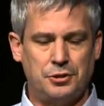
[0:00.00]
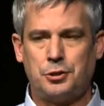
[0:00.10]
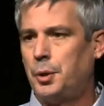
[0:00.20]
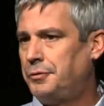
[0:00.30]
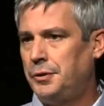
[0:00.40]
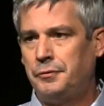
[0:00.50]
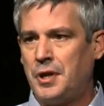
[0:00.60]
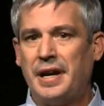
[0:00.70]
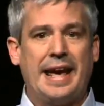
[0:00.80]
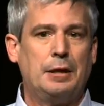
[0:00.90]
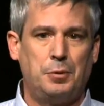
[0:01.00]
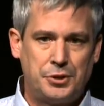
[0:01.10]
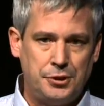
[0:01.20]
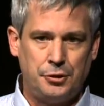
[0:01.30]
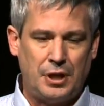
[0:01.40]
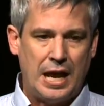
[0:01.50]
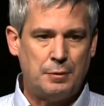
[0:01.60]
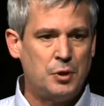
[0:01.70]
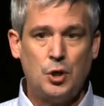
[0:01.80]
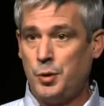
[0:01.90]
So if you've got animals in your lab,
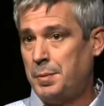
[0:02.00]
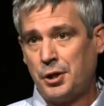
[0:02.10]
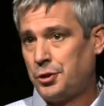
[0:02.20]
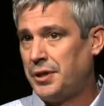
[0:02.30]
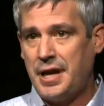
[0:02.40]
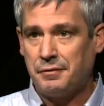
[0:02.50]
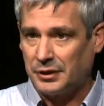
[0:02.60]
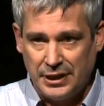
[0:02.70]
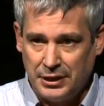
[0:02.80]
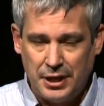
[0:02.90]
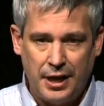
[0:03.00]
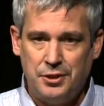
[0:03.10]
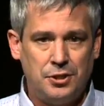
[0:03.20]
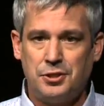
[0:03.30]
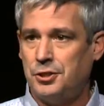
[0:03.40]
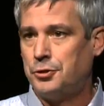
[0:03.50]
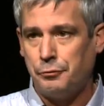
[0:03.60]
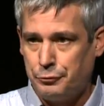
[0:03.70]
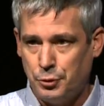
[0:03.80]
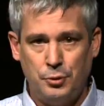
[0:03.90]
we make sure they have clean cages. Is there
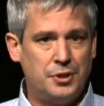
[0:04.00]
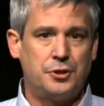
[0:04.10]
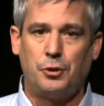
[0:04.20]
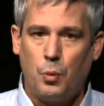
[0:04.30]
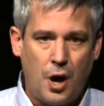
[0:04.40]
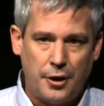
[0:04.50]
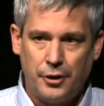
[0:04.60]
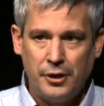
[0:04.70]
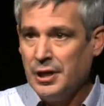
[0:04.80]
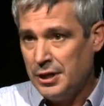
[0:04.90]
food? Is there water?